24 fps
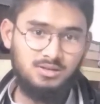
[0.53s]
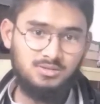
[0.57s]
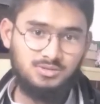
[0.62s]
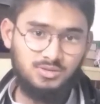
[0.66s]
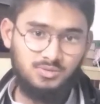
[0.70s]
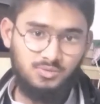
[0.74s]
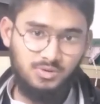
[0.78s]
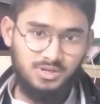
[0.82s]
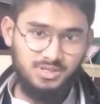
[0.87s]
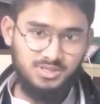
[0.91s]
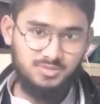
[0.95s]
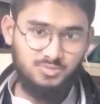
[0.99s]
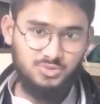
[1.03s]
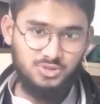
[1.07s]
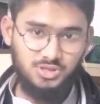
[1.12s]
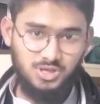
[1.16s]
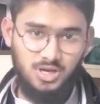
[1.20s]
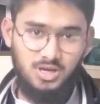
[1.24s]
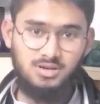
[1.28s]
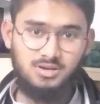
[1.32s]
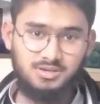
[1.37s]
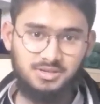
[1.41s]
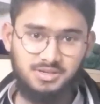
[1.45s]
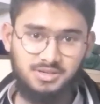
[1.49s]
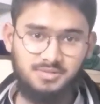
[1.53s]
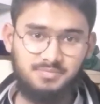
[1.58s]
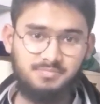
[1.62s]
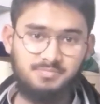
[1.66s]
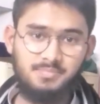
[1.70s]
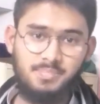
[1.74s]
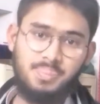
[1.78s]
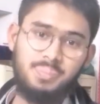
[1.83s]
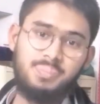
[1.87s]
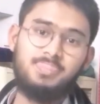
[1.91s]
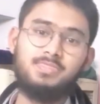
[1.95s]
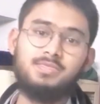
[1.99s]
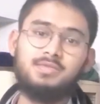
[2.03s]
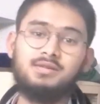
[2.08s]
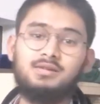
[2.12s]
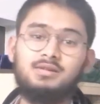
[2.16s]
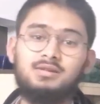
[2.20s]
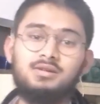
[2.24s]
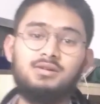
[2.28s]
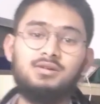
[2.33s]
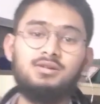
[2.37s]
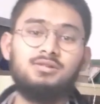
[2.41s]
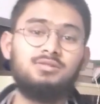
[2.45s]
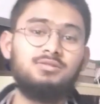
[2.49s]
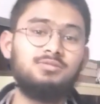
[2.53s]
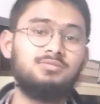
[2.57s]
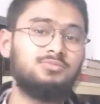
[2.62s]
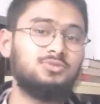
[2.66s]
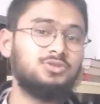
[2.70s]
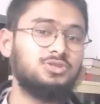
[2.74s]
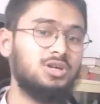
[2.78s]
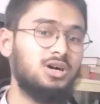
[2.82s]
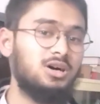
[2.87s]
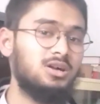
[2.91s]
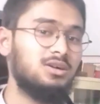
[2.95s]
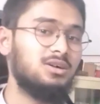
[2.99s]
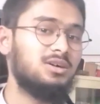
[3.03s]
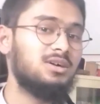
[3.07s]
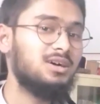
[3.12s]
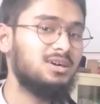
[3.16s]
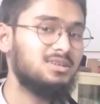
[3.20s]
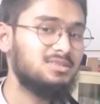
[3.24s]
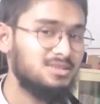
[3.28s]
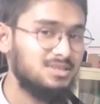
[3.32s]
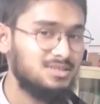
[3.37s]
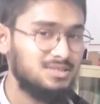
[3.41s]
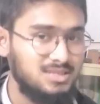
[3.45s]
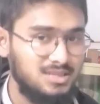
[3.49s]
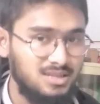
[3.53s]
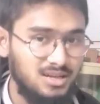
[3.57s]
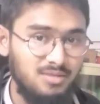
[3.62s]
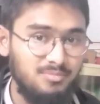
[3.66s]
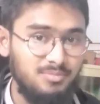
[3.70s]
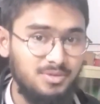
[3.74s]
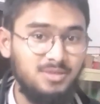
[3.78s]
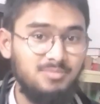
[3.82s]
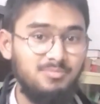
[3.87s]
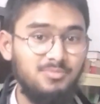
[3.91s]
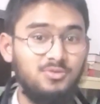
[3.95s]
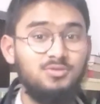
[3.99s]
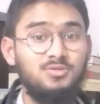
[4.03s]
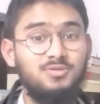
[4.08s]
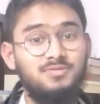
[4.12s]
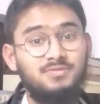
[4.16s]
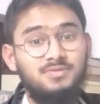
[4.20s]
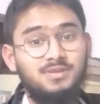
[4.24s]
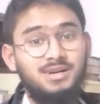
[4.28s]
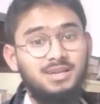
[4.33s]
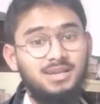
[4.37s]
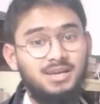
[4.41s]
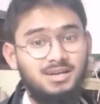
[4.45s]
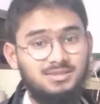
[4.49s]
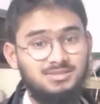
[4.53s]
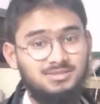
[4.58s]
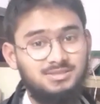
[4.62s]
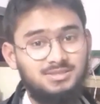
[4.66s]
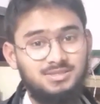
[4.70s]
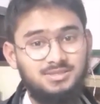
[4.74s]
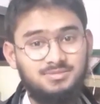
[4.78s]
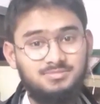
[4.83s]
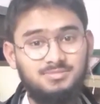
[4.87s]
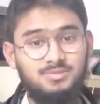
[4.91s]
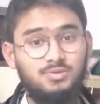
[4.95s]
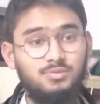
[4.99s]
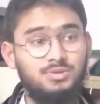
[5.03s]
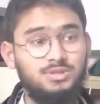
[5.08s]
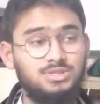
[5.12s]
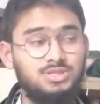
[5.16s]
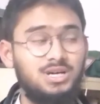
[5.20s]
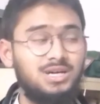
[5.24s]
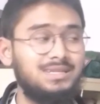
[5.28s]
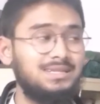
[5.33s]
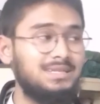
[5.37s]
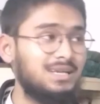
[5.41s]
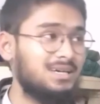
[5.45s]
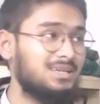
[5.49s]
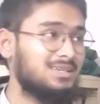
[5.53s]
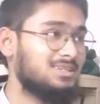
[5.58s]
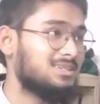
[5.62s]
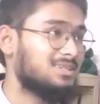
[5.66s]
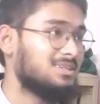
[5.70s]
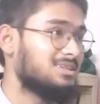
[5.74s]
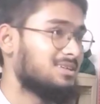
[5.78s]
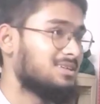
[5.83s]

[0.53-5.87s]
So what is Musharakah? Musharakah is an Islamic mode of financing, which unlike